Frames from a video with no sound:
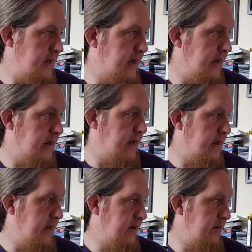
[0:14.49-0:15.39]
Uh,
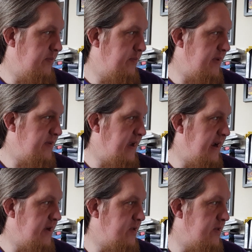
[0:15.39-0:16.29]
and Buzzer
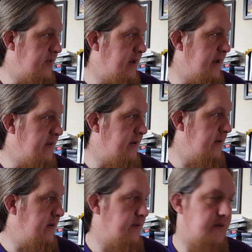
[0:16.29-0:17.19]
H is collecting
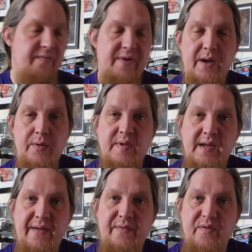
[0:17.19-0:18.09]
some videos
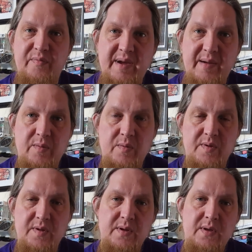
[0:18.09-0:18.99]
together of
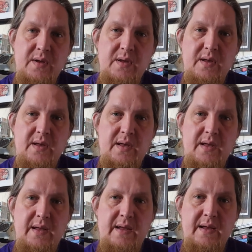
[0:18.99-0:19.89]
people's
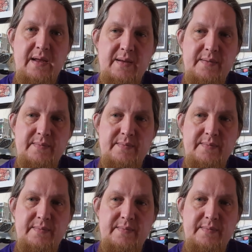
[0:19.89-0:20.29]
uh,